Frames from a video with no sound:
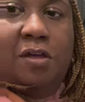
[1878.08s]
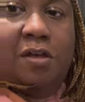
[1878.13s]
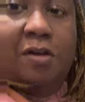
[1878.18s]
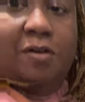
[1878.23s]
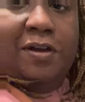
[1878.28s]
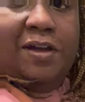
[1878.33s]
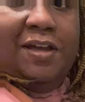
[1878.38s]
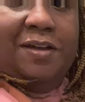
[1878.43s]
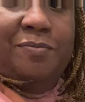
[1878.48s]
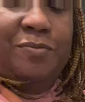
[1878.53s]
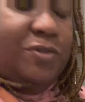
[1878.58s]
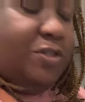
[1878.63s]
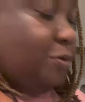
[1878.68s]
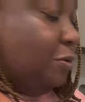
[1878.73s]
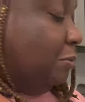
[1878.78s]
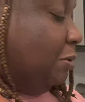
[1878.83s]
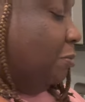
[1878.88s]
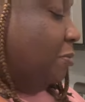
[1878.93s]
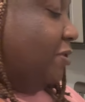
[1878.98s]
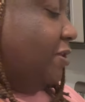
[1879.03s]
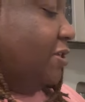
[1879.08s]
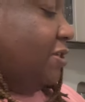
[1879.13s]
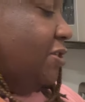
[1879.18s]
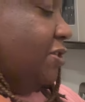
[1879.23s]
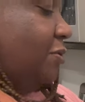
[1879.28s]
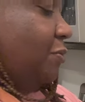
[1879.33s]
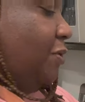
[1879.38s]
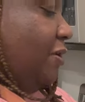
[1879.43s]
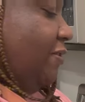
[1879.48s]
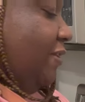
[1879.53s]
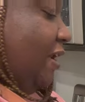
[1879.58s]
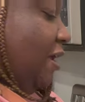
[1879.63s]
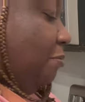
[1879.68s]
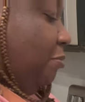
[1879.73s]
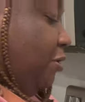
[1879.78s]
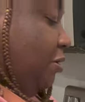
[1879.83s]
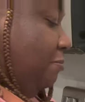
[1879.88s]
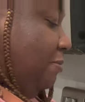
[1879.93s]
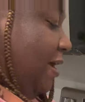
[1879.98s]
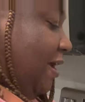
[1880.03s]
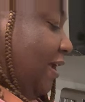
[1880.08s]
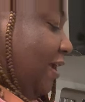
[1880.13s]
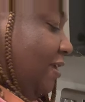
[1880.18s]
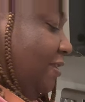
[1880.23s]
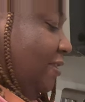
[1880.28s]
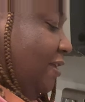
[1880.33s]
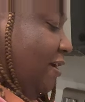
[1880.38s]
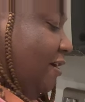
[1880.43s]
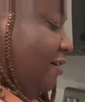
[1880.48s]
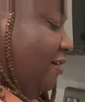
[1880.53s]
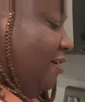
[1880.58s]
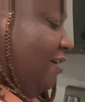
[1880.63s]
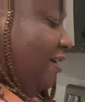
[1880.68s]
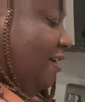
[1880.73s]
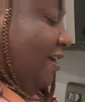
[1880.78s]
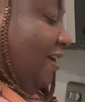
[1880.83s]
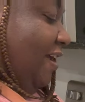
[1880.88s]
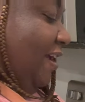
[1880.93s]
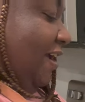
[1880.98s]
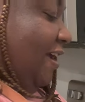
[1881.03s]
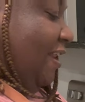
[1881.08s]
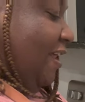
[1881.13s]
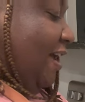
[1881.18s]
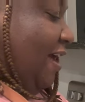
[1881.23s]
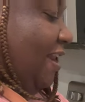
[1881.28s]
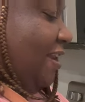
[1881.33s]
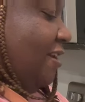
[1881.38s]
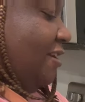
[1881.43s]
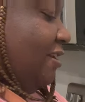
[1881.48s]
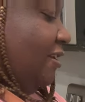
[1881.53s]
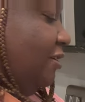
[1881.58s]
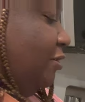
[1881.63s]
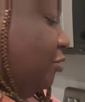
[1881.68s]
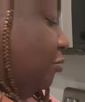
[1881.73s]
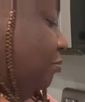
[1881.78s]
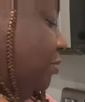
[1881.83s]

Okay, so remember, this is the one that I put back in there and added a little